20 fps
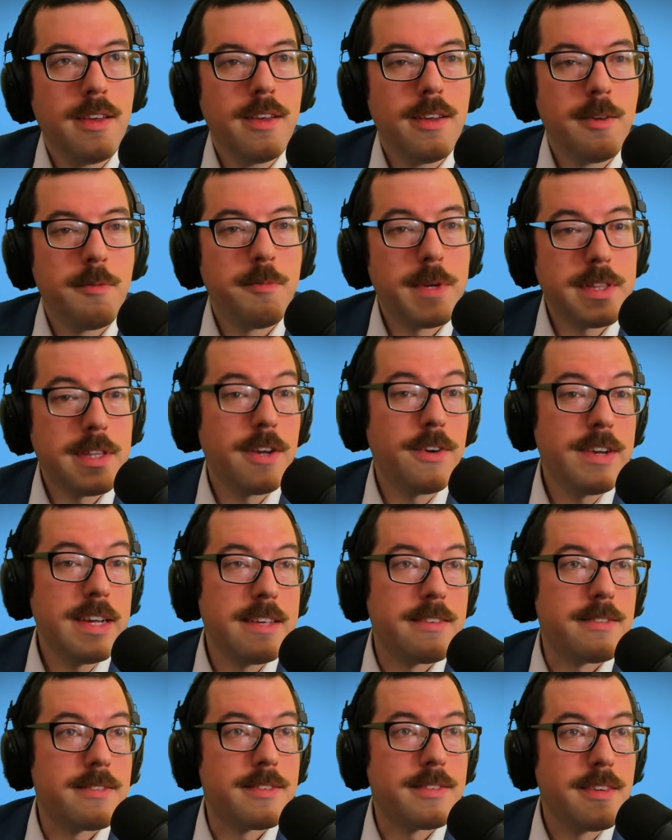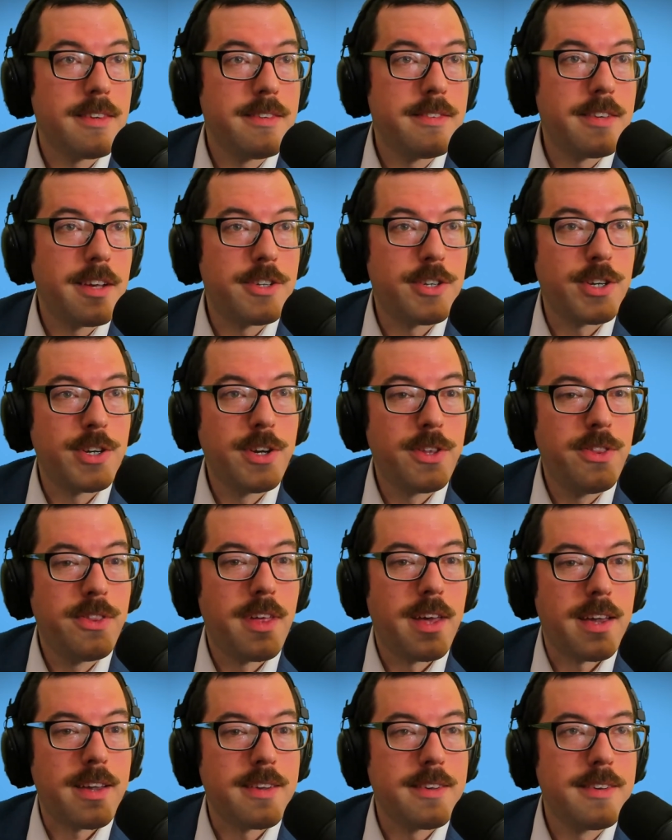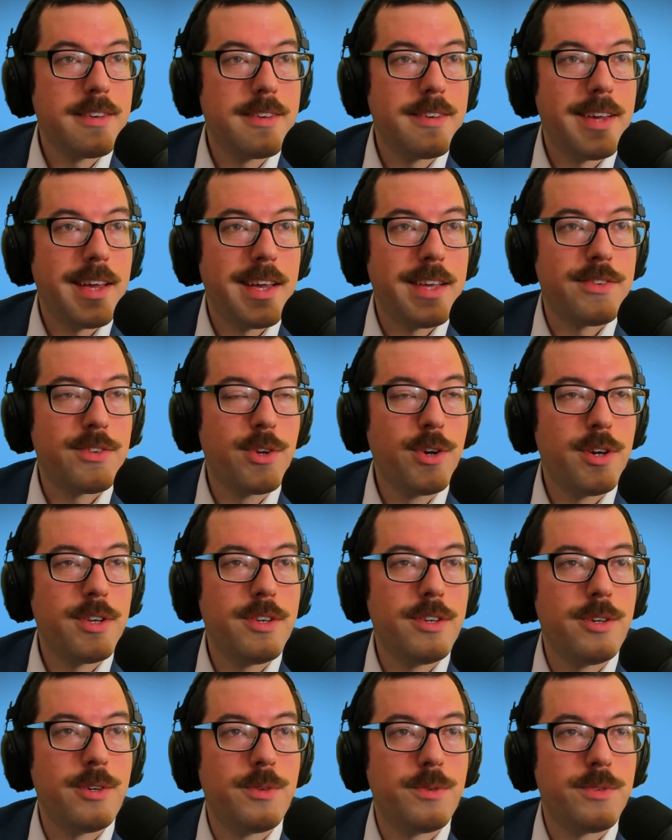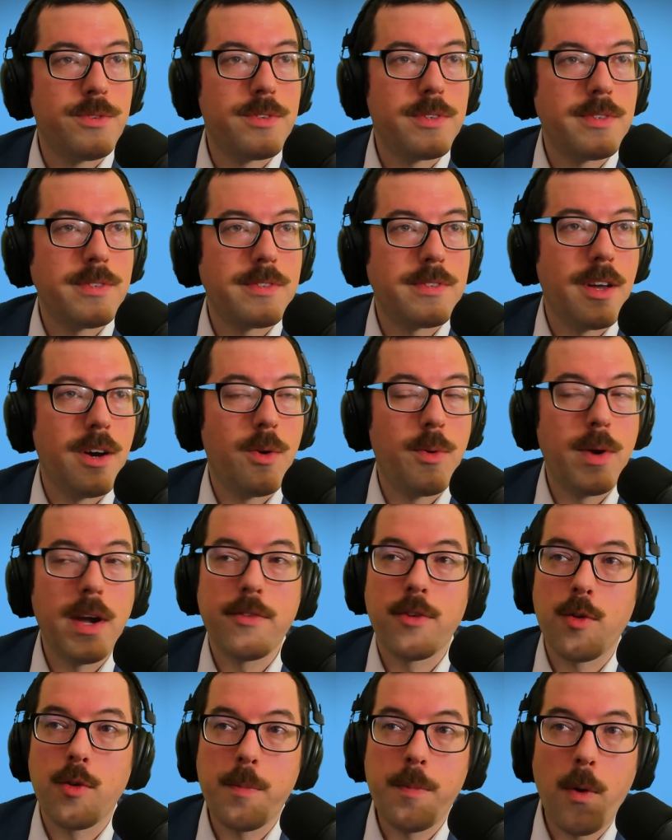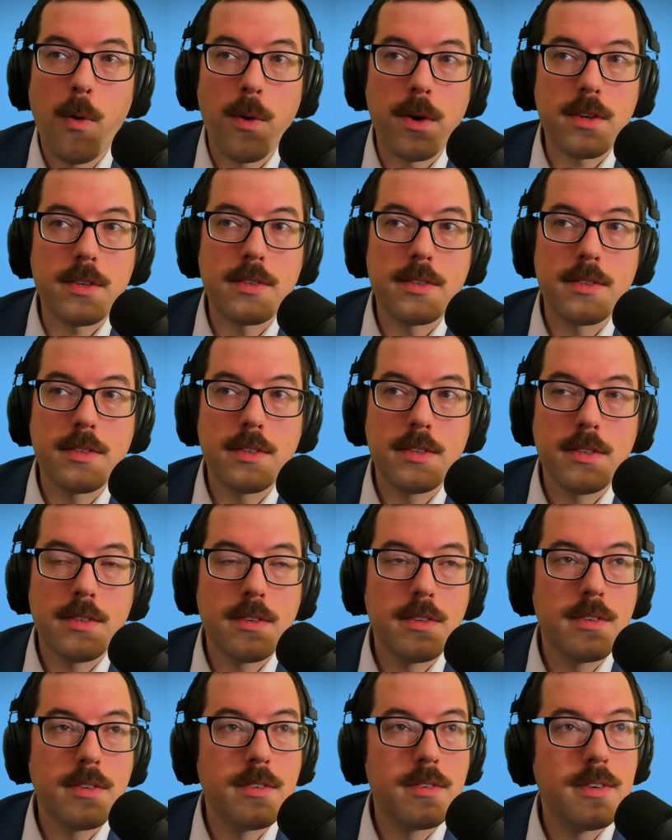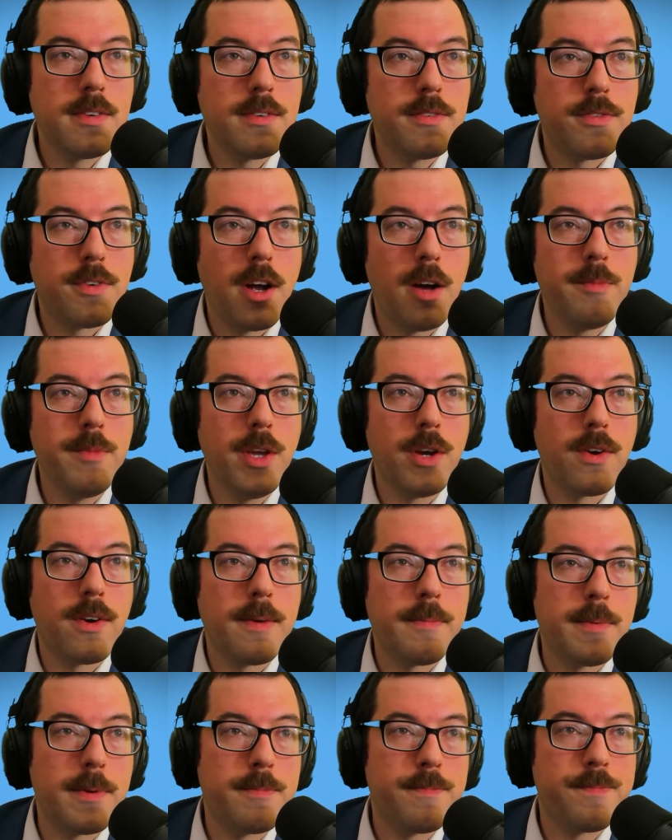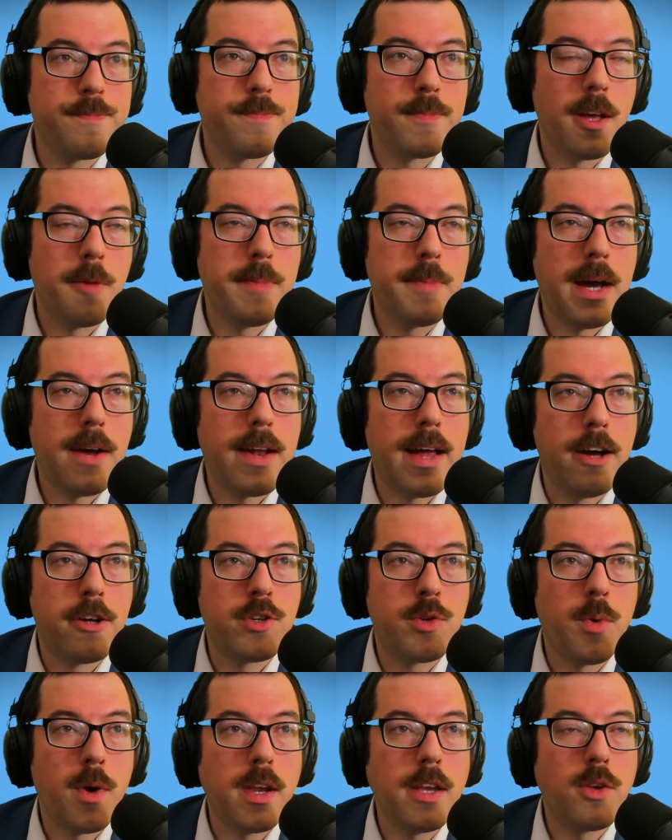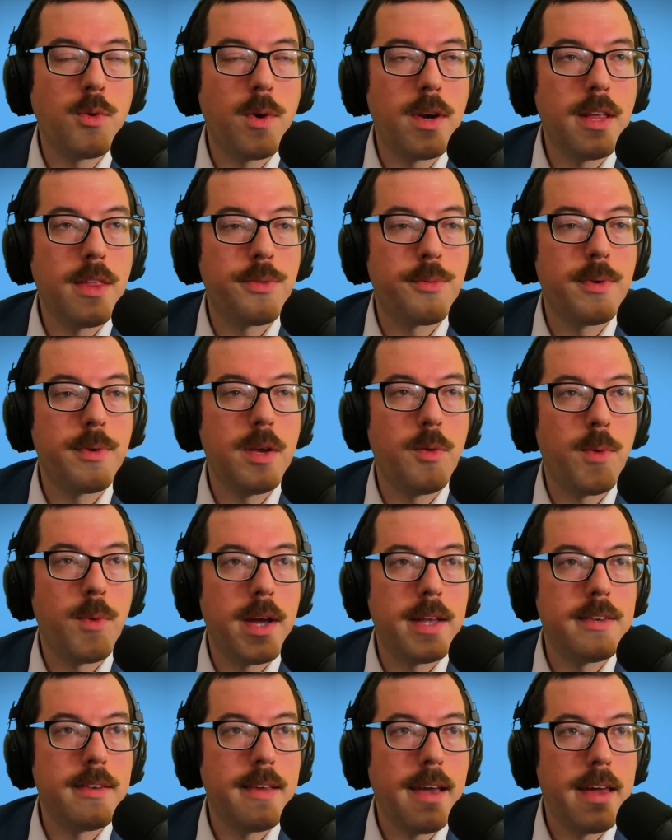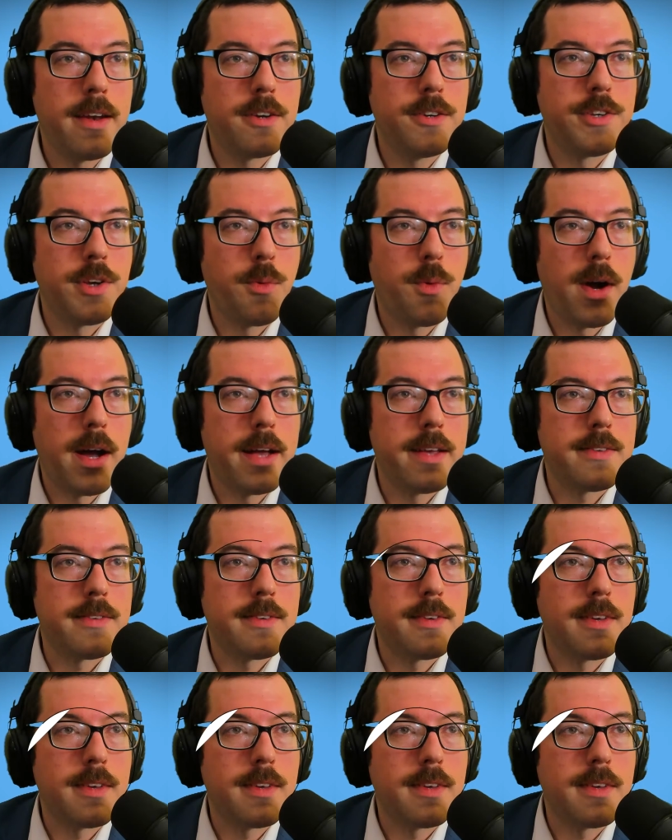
But there is such a good thing as good news still. We have a report from Europe about how 2023 went energy-wise.